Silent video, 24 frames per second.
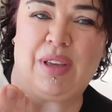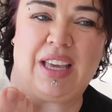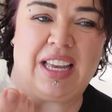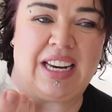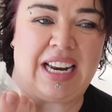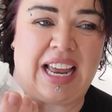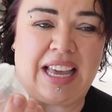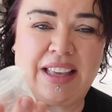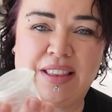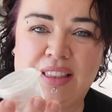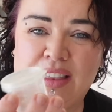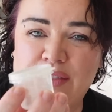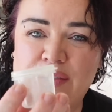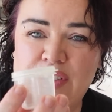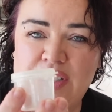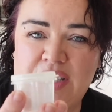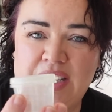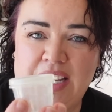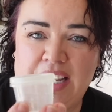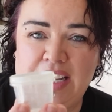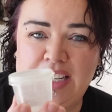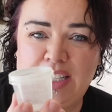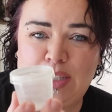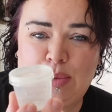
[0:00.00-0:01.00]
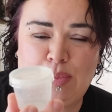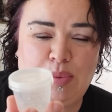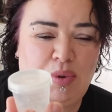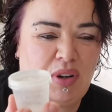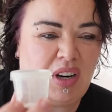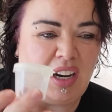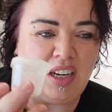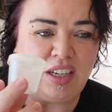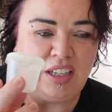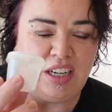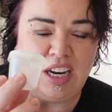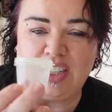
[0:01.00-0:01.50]
1/8 of a teaspoon,
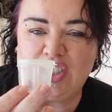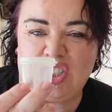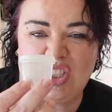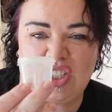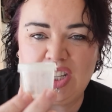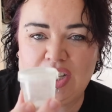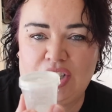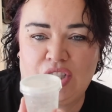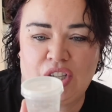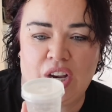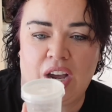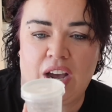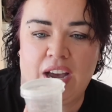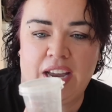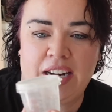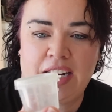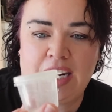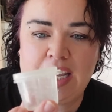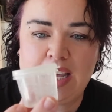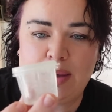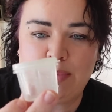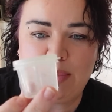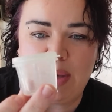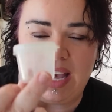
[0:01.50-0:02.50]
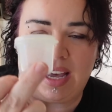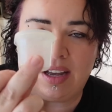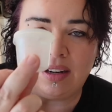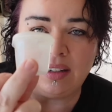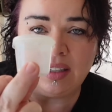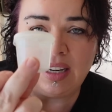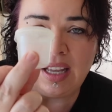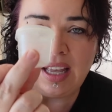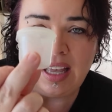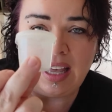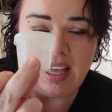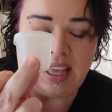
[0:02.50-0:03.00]
I don't know, just a tiny
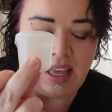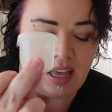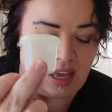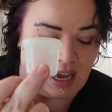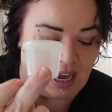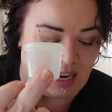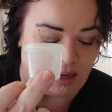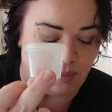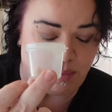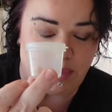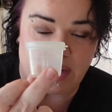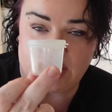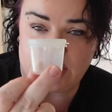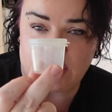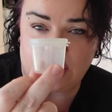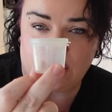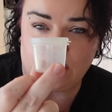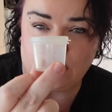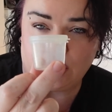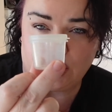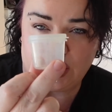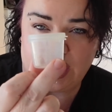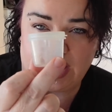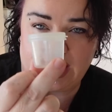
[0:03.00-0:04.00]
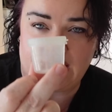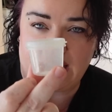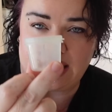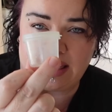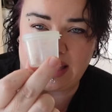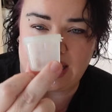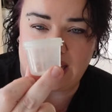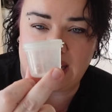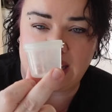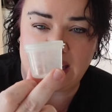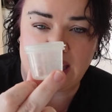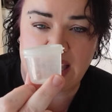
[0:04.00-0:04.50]
amount, and mix it all
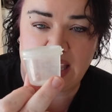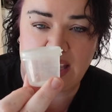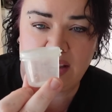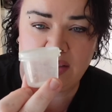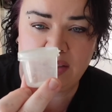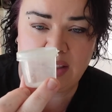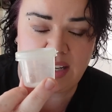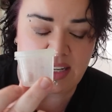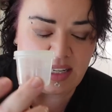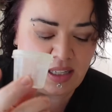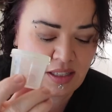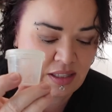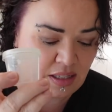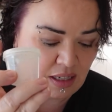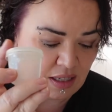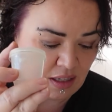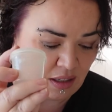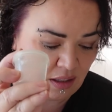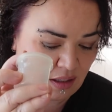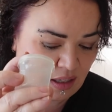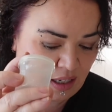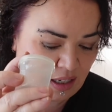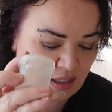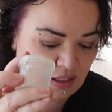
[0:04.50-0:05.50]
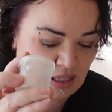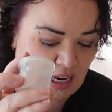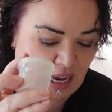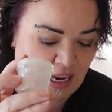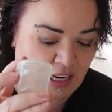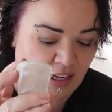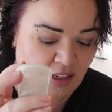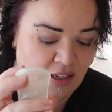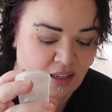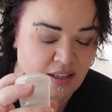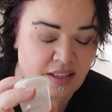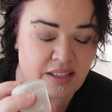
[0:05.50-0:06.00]
together in these little
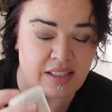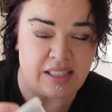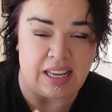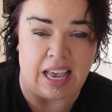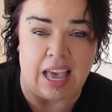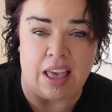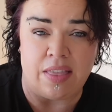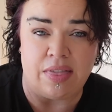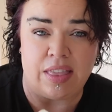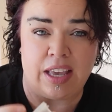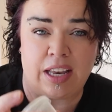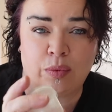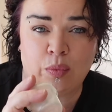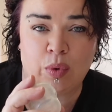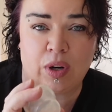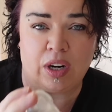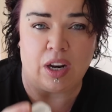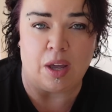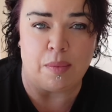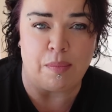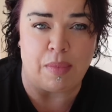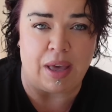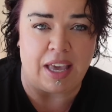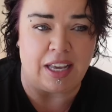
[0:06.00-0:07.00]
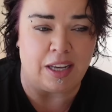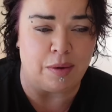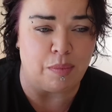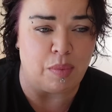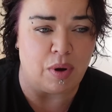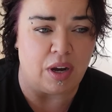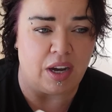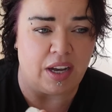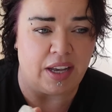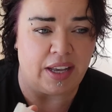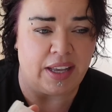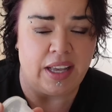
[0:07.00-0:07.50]
containers. And then when I make
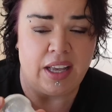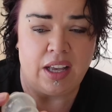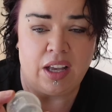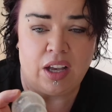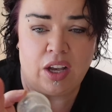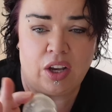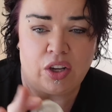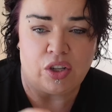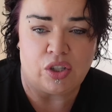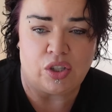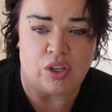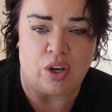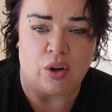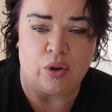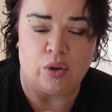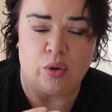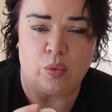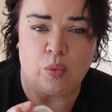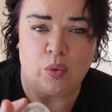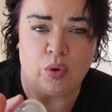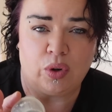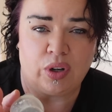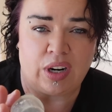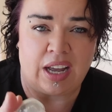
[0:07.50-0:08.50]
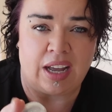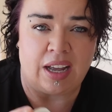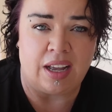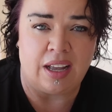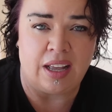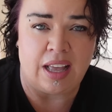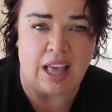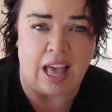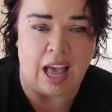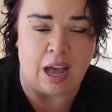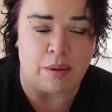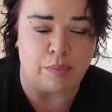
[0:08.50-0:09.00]
my soda water,
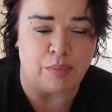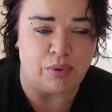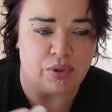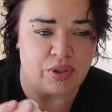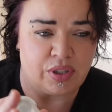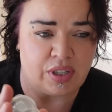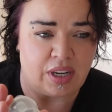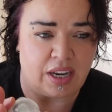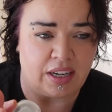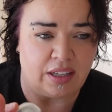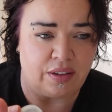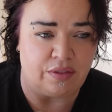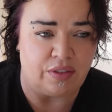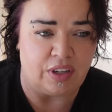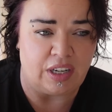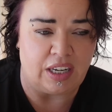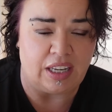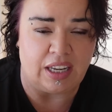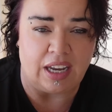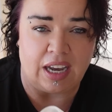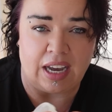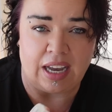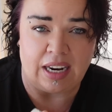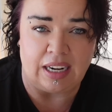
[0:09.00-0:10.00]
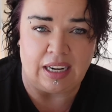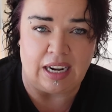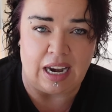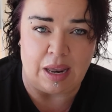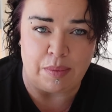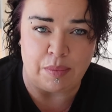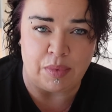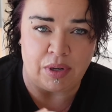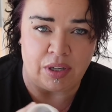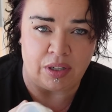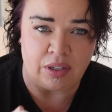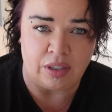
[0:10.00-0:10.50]
apple cider vinegar and
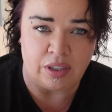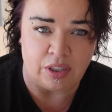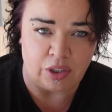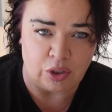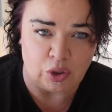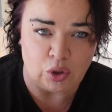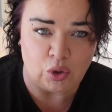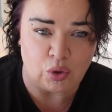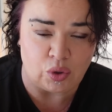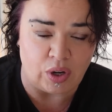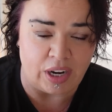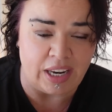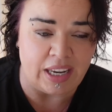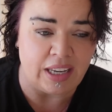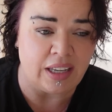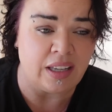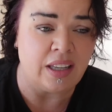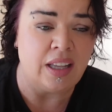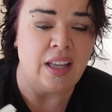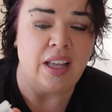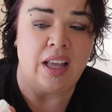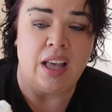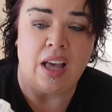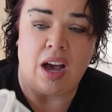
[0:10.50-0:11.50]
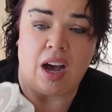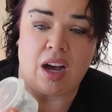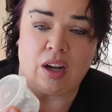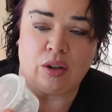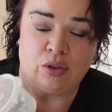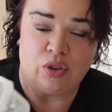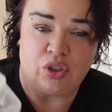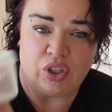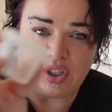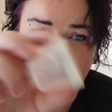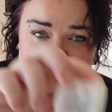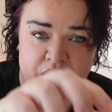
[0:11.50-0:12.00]
lemon drink,
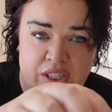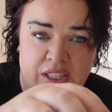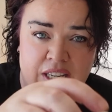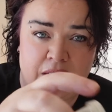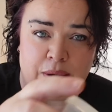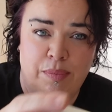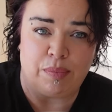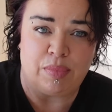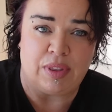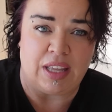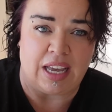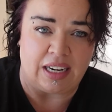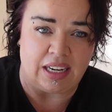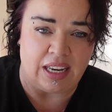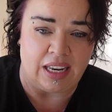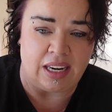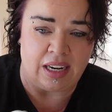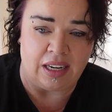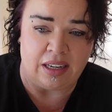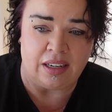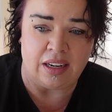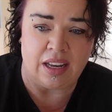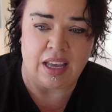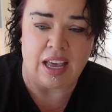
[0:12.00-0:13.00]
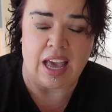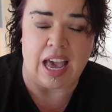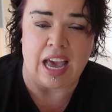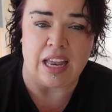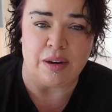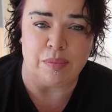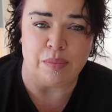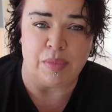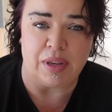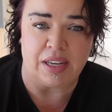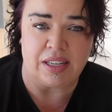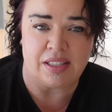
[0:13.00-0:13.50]
I'll just tip that in
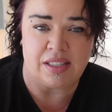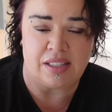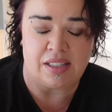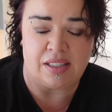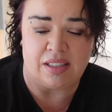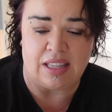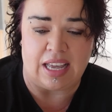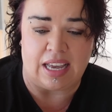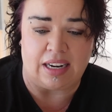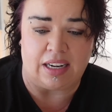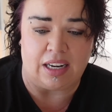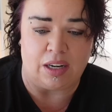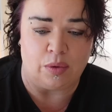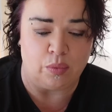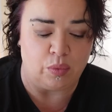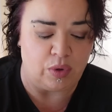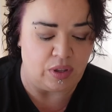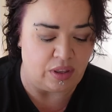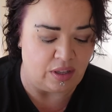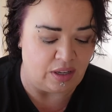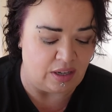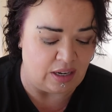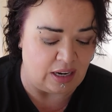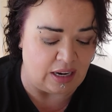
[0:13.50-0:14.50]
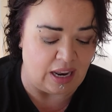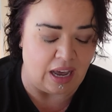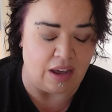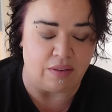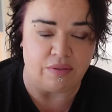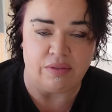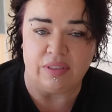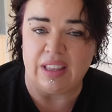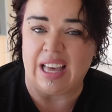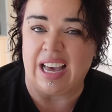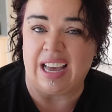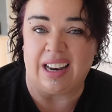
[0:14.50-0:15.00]
and mix that in with it and
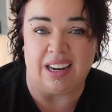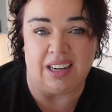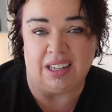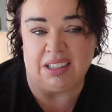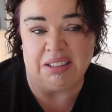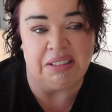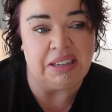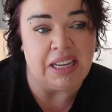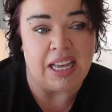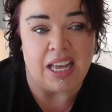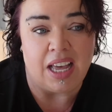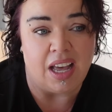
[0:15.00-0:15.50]
have that. And